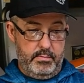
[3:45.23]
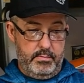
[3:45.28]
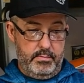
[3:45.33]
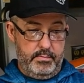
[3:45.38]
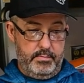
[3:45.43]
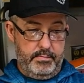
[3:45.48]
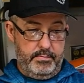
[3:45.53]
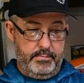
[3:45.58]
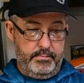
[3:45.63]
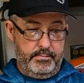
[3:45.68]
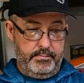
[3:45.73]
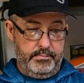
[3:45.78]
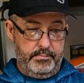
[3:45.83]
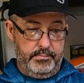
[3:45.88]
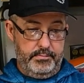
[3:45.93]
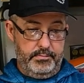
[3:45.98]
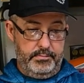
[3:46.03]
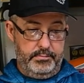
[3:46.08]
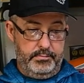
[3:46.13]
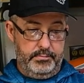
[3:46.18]

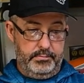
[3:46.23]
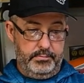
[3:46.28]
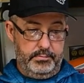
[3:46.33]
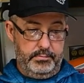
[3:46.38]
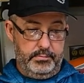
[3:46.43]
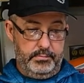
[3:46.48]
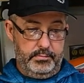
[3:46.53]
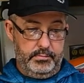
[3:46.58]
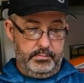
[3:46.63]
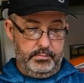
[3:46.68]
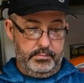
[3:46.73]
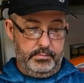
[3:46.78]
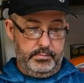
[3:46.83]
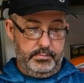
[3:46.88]
Nothing is said.